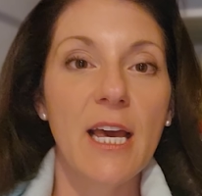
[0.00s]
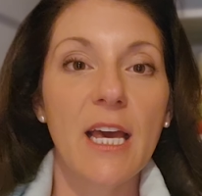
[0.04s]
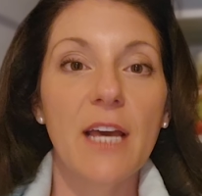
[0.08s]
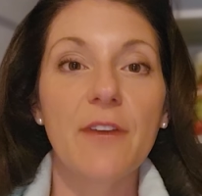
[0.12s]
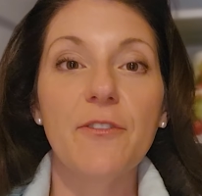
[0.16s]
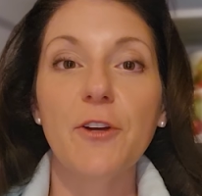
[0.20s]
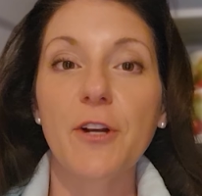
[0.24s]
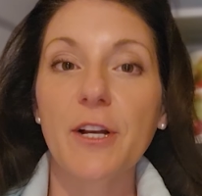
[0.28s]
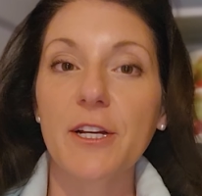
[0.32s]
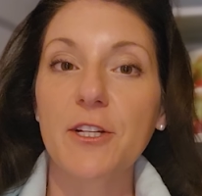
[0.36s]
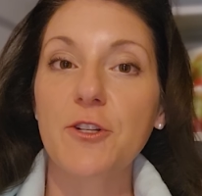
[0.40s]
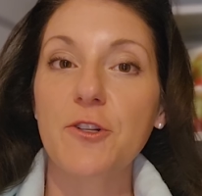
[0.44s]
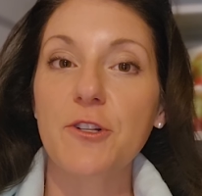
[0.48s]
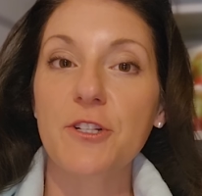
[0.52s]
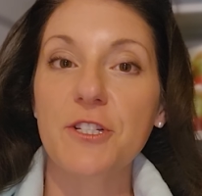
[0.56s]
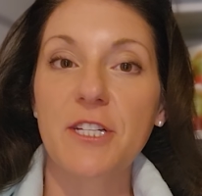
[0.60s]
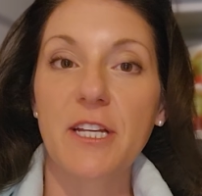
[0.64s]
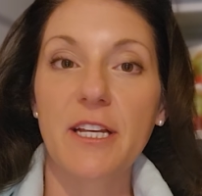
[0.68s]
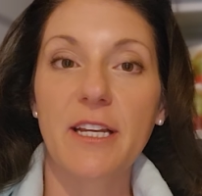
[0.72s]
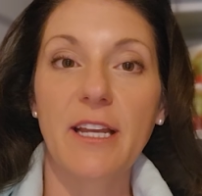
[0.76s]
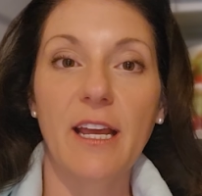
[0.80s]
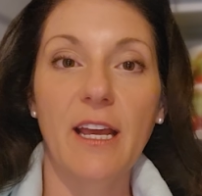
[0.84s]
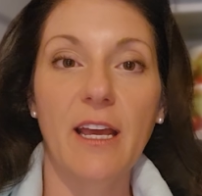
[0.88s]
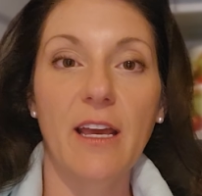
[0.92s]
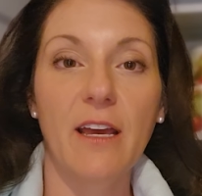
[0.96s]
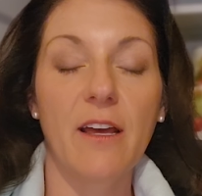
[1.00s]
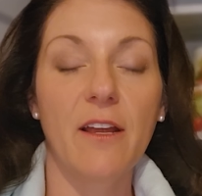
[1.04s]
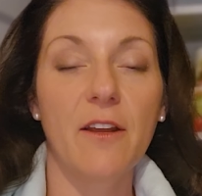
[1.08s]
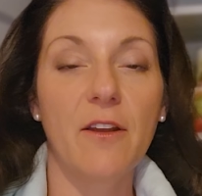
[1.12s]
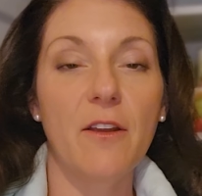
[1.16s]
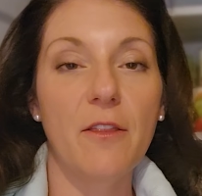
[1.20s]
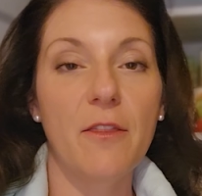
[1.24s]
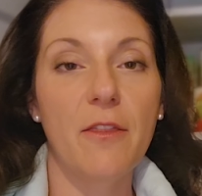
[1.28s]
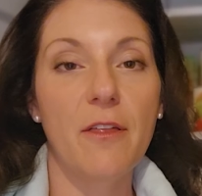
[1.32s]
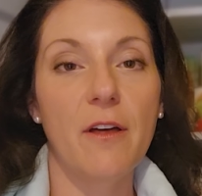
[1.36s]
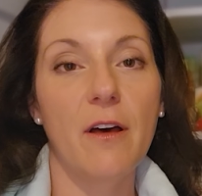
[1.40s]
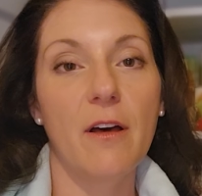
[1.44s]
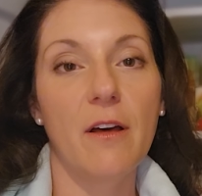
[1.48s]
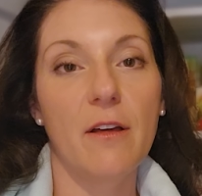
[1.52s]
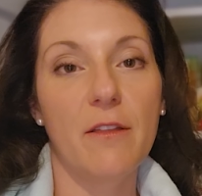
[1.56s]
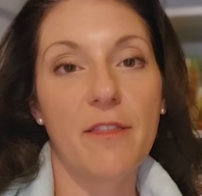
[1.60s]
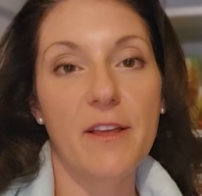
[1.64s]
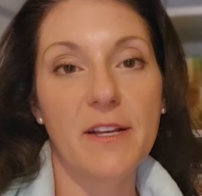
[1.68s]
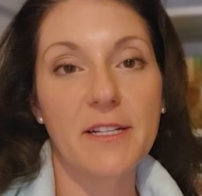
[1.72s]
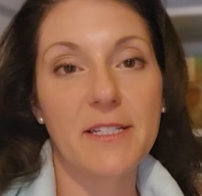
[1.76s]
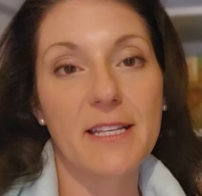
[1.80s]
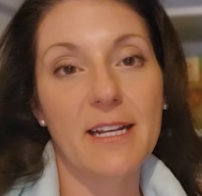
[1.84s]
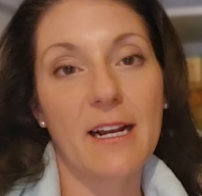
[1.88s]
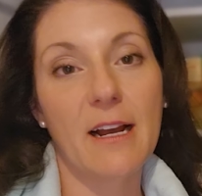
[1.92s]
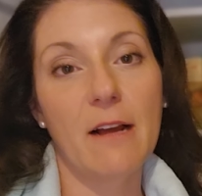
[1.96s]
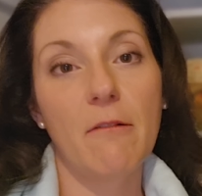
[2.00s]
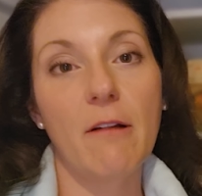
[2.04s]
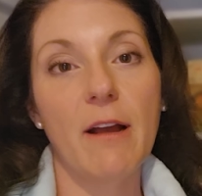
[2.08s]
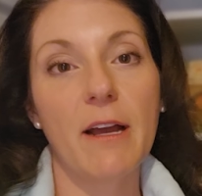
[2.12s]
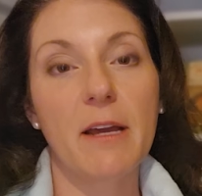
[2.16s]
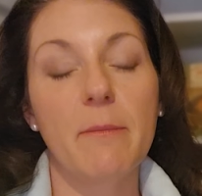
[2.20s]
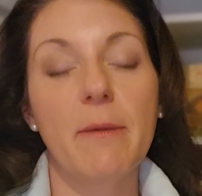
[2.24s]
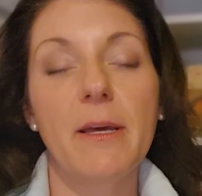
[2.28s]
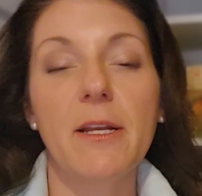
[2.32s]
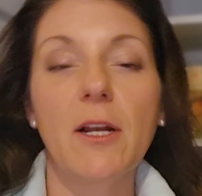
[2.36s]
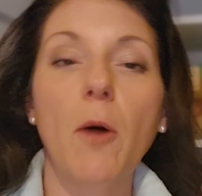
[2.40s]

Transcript: If you're interested in the things that I recommend,